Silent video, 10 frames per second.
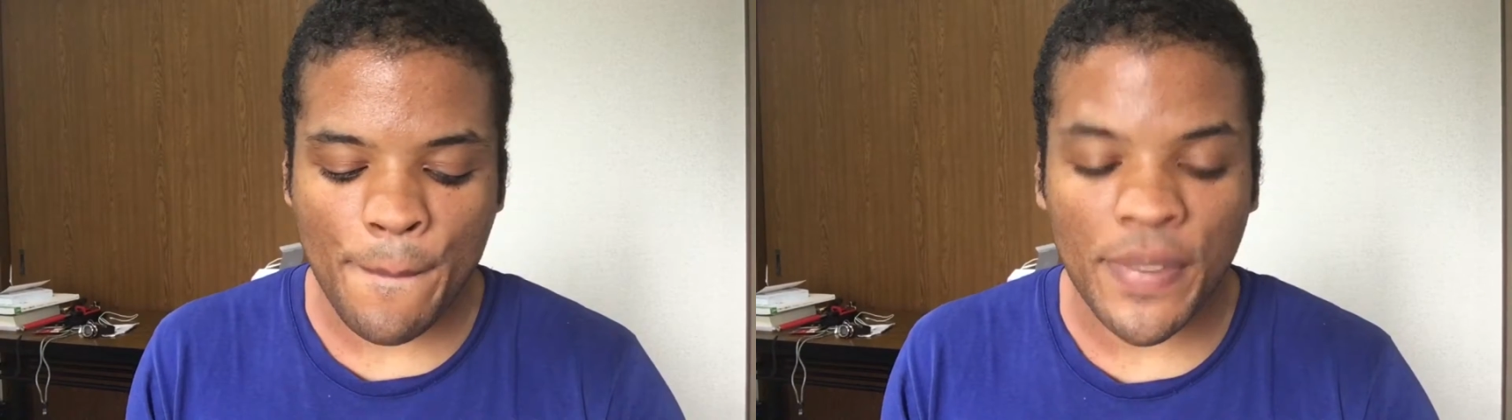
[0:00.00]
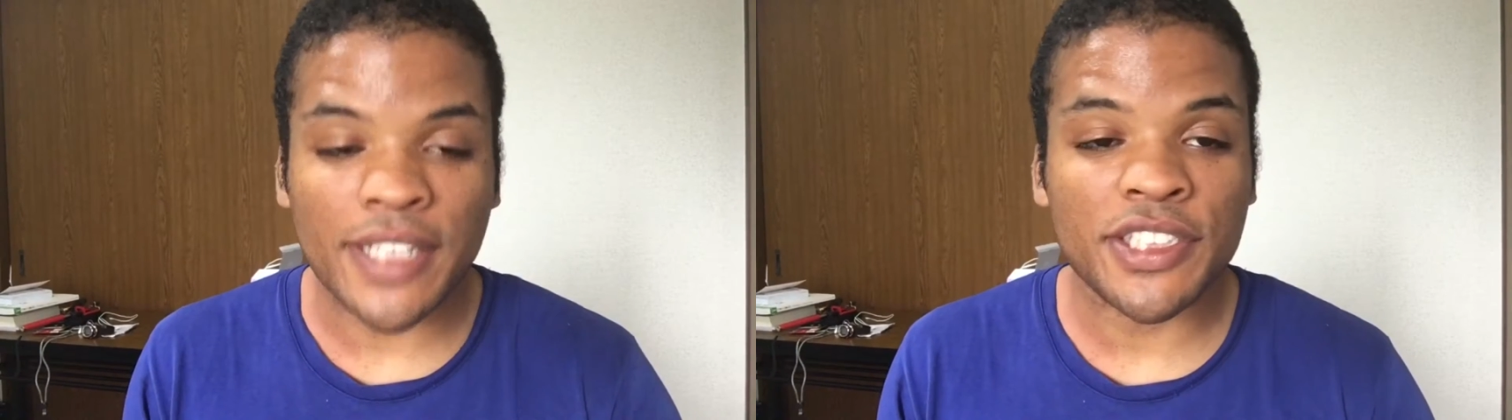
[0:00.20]

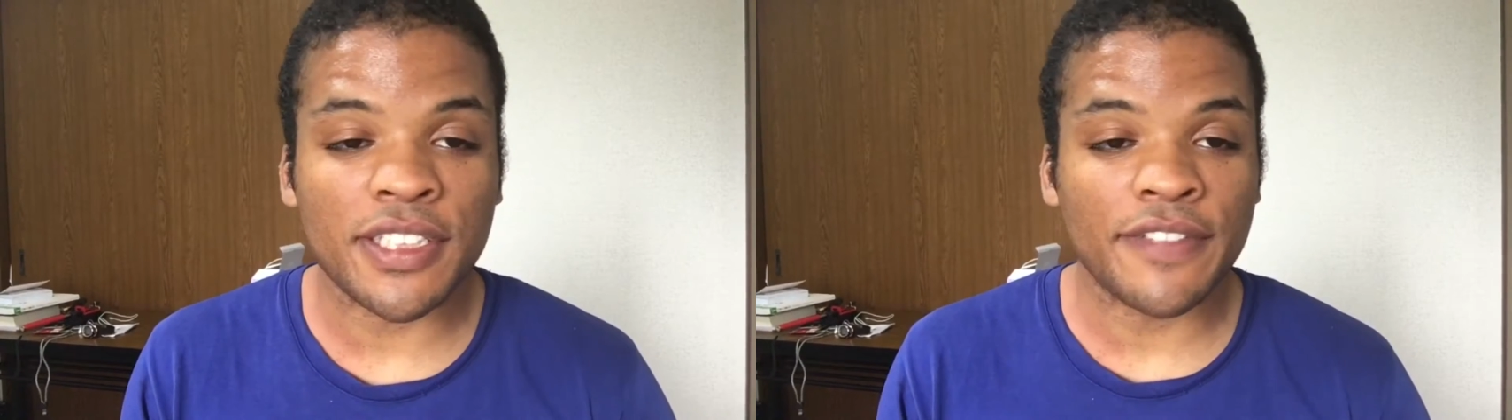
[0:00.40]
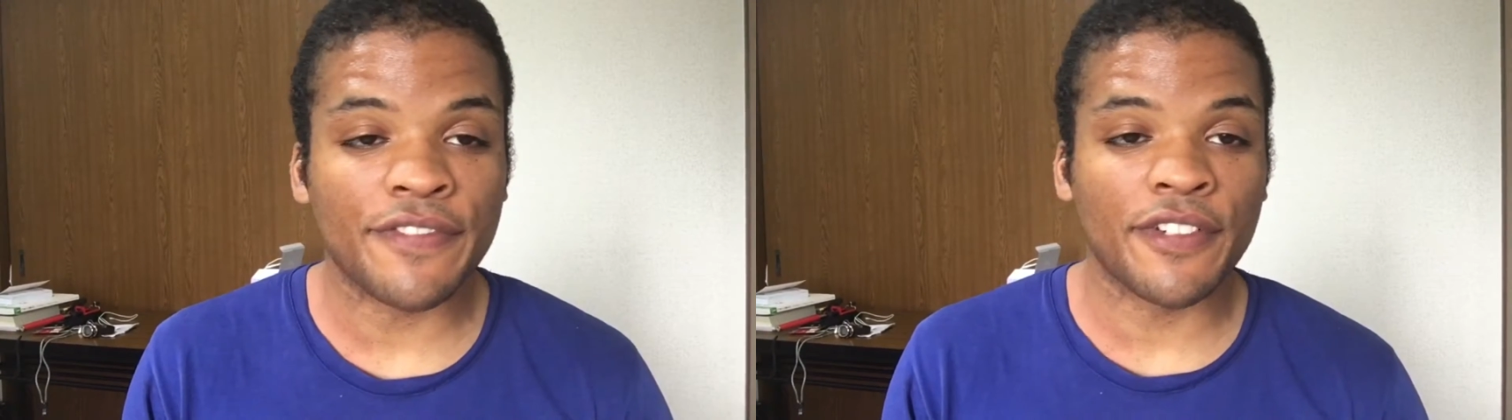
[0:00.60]

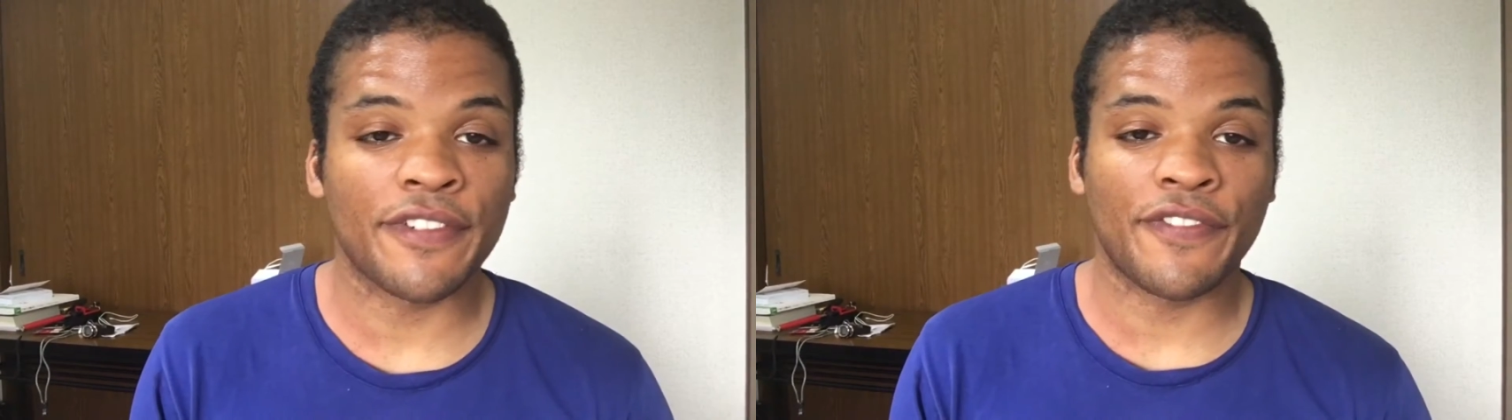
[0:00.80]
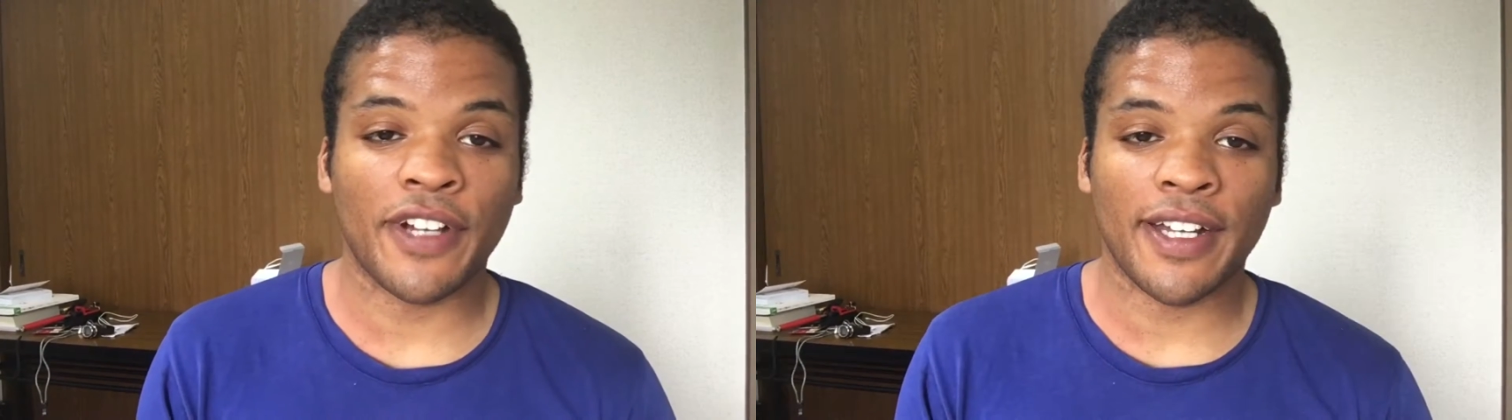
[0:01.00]
Budget for
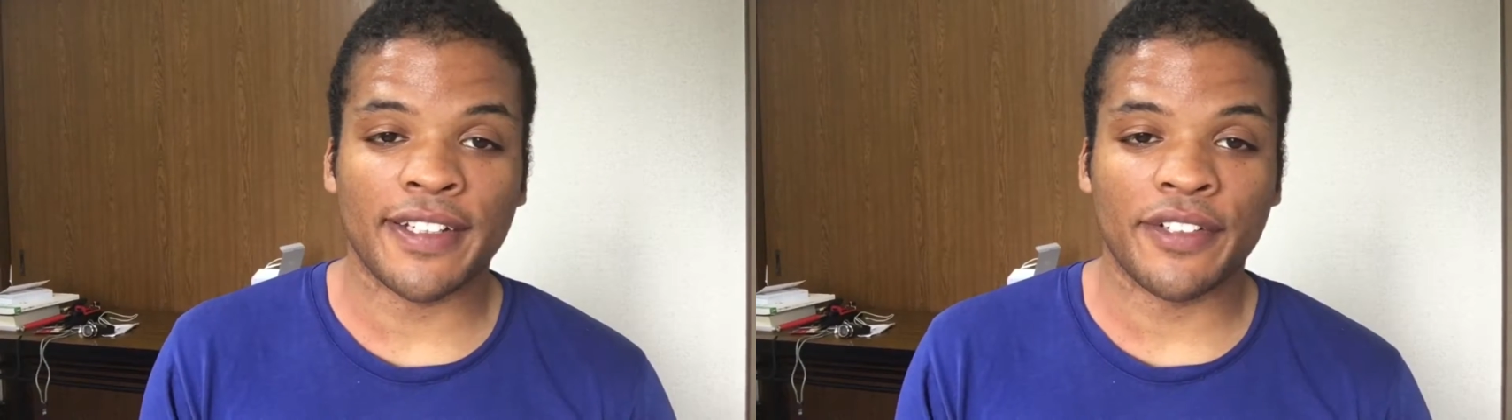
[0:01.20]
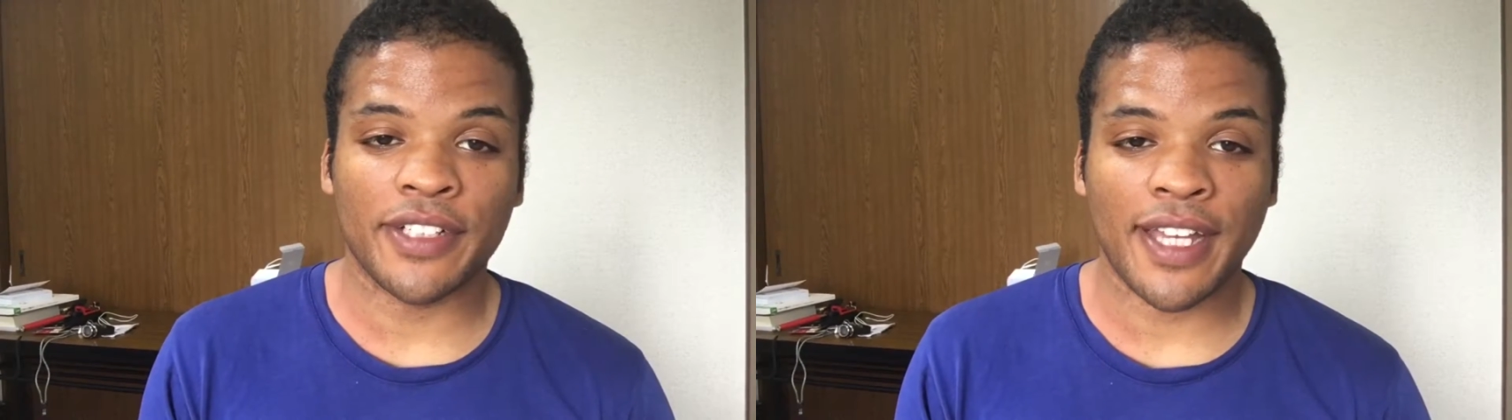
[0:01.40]

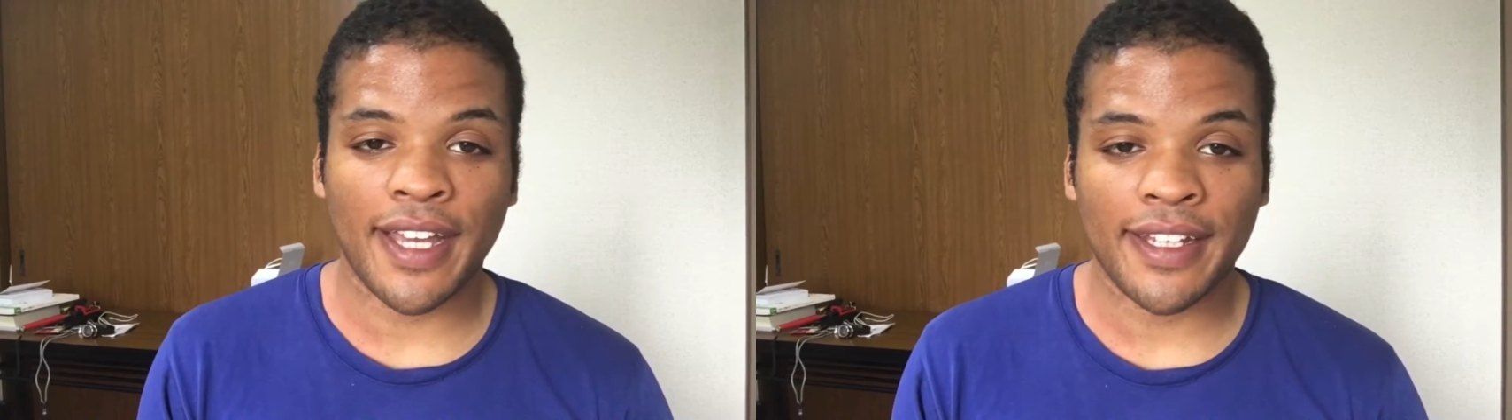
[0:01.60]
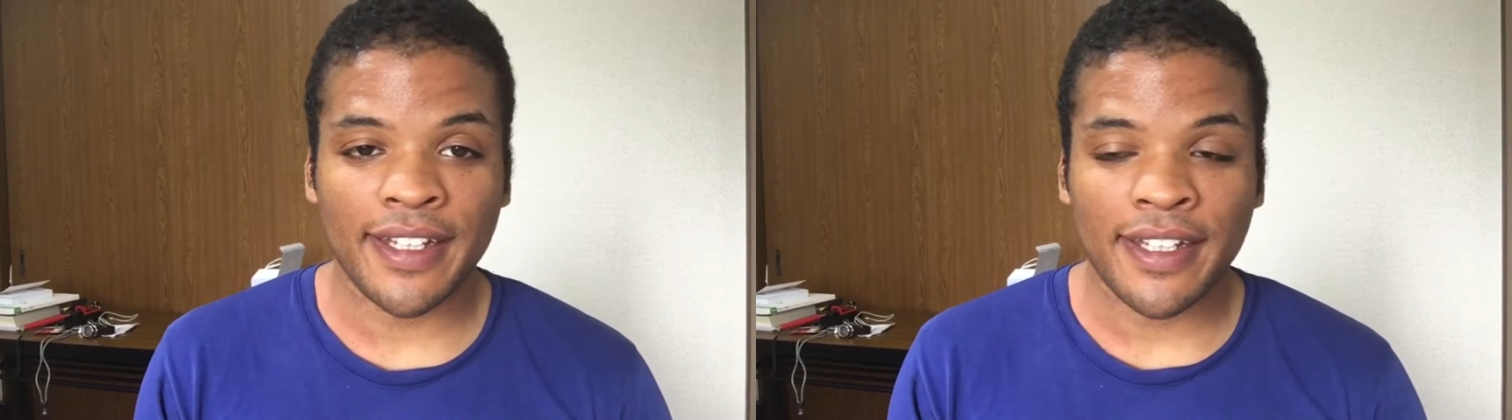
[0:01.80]
fun,
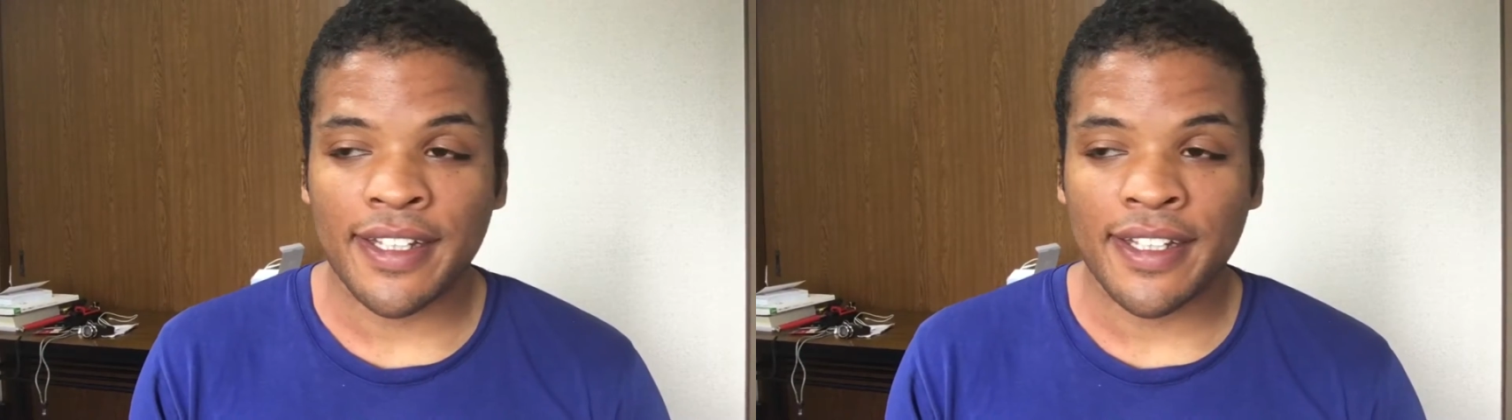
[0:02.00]
okay?